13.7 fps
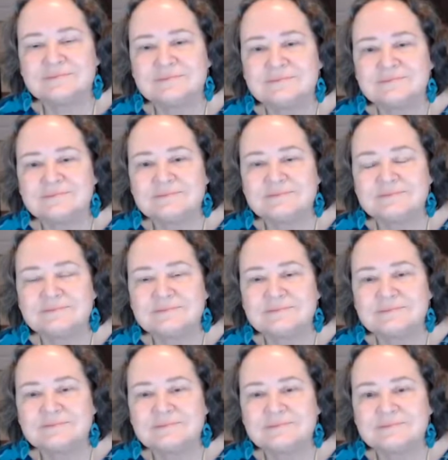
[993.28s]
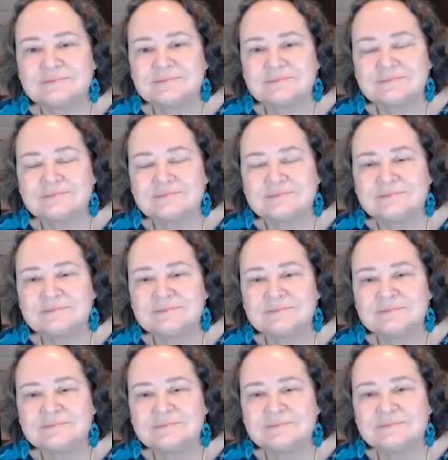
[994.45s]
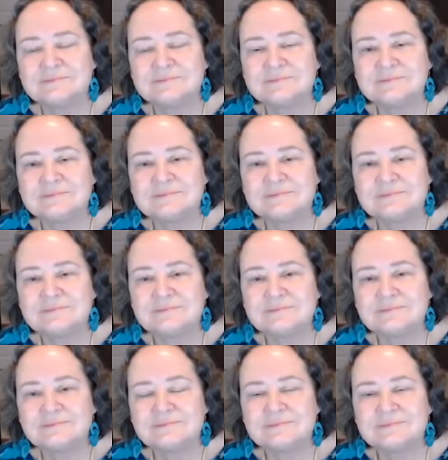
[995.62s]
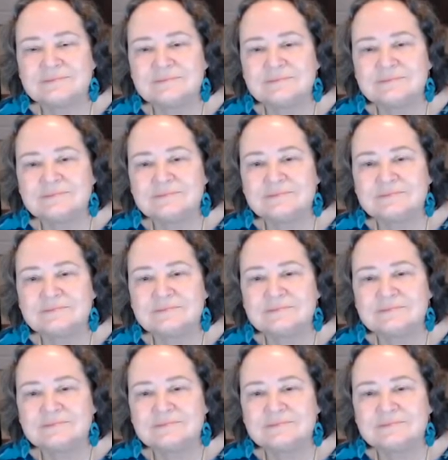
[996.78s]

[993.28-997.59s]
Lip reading: (not speaking)